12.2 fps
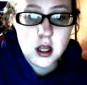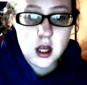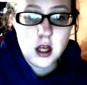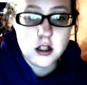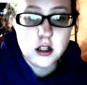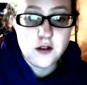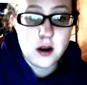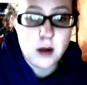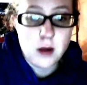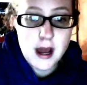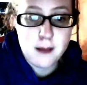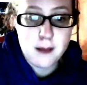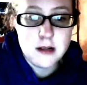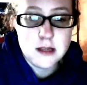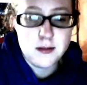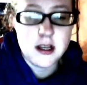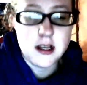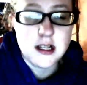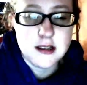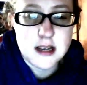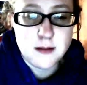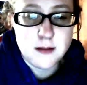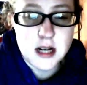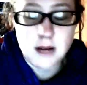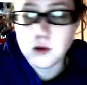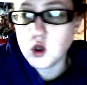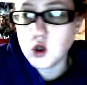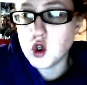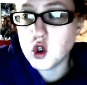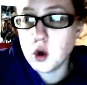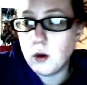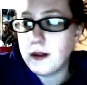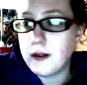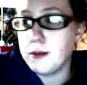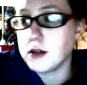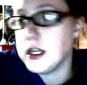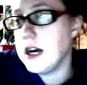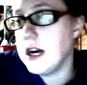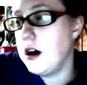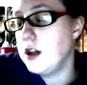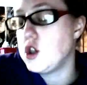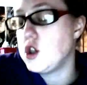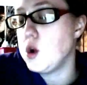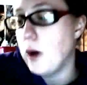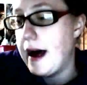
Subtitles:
to find out what happens, but at the same time you don't want the book to